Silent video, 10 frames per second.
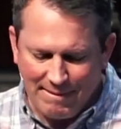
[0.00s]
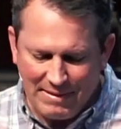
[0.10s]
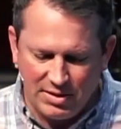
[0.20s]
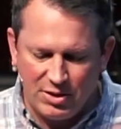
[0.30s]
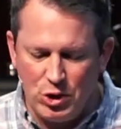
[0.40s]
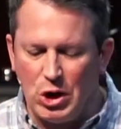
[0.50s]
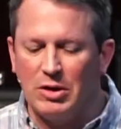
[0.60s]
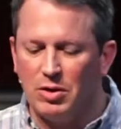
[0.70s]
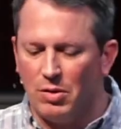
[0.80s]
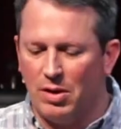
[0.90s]
It's a
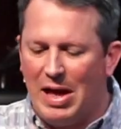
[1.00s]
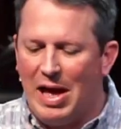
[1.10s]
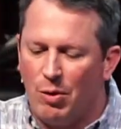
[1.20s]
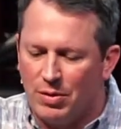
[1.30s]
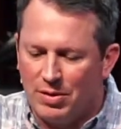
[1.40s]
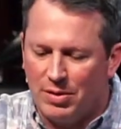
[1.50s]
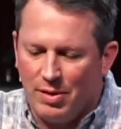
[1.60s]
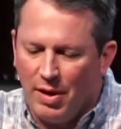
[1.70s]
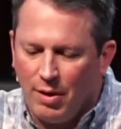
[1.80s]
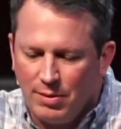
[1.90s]
jungle out
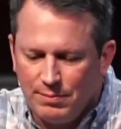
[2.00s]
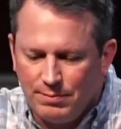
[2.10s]
there.